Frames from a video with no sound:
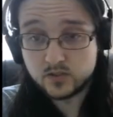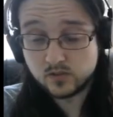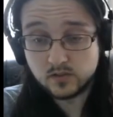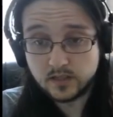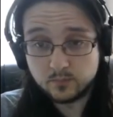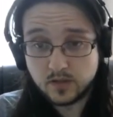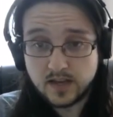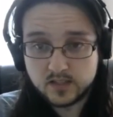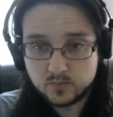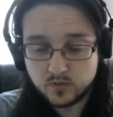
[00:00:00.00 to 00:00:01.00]
don't like
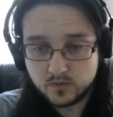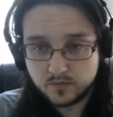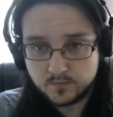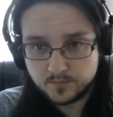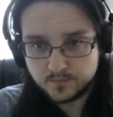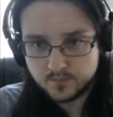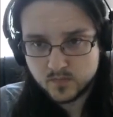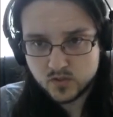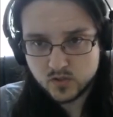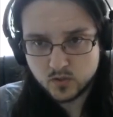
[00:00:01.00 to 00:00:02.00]
black's move.
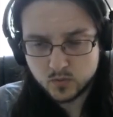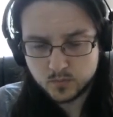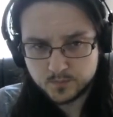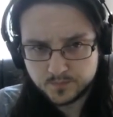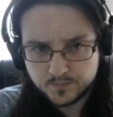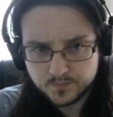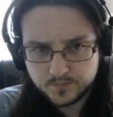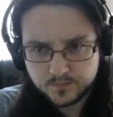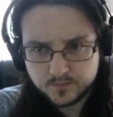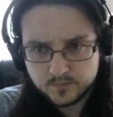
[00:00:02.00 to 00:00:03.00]
So
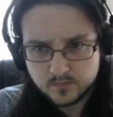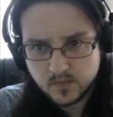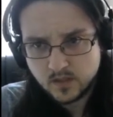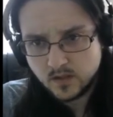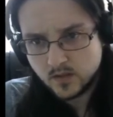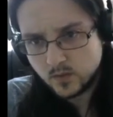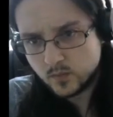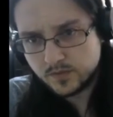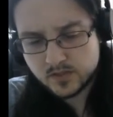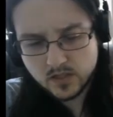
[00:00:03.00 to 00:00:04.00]

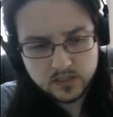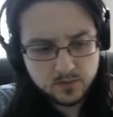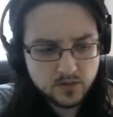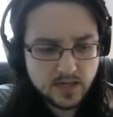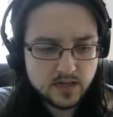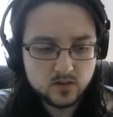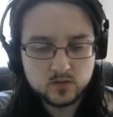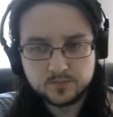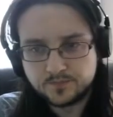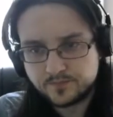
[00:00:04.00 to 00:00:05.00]
we've talked about
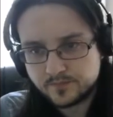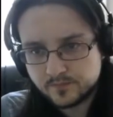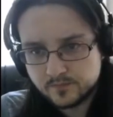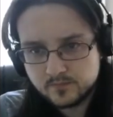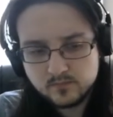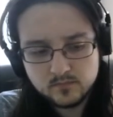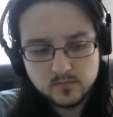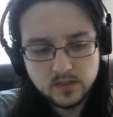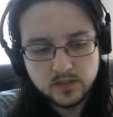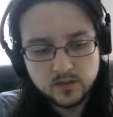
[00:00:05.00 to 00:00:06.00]
how
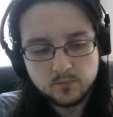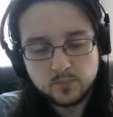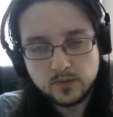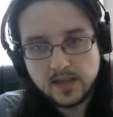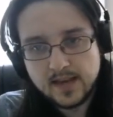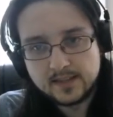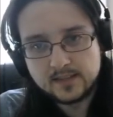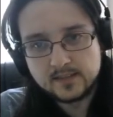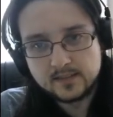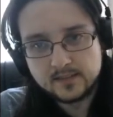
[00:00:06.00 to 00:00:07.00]
black
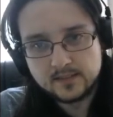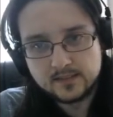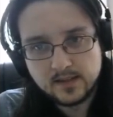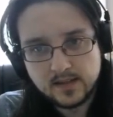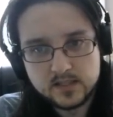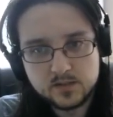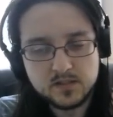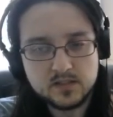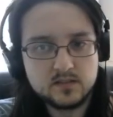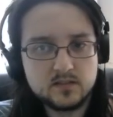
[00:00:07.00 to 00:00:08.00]
has
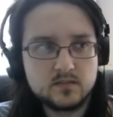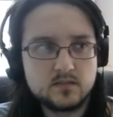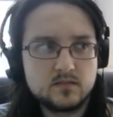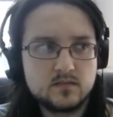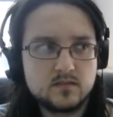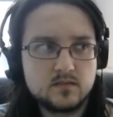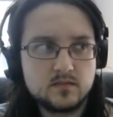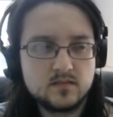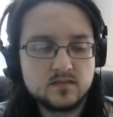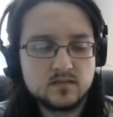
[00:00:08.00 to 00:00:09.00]
been
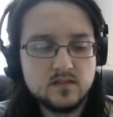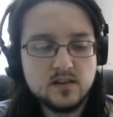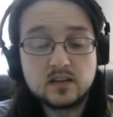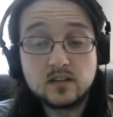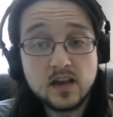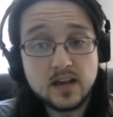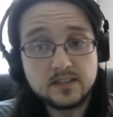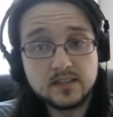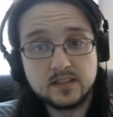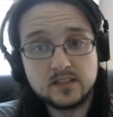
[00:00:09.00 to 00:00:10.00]

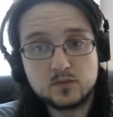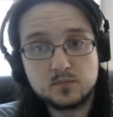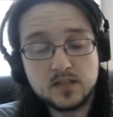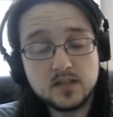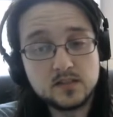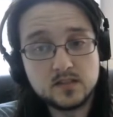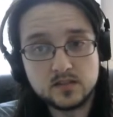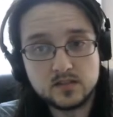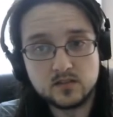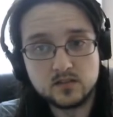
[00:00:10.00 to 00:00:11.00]
neglecting his
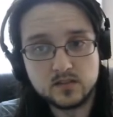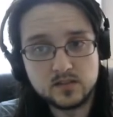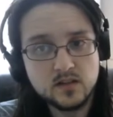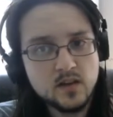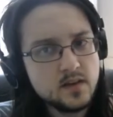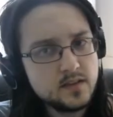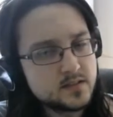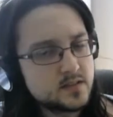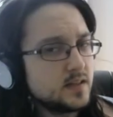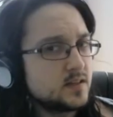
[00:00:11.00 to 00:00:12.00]
pieces here.
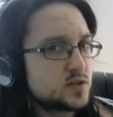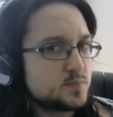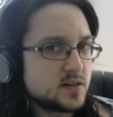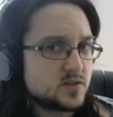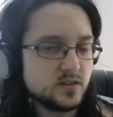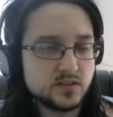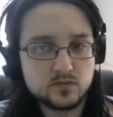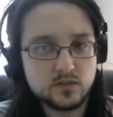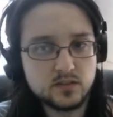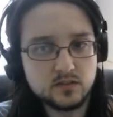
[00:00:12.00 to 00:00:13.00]
This knight especially is
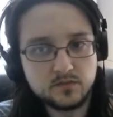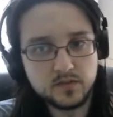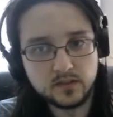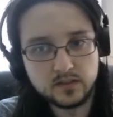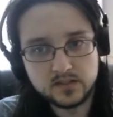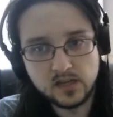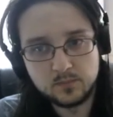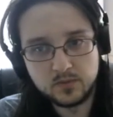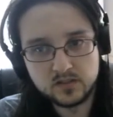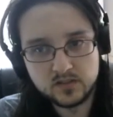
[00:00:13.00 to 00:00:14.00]
really feeling
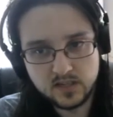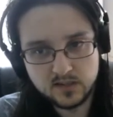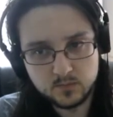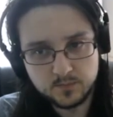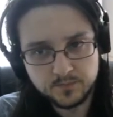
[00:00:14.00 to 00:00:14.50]
sad because now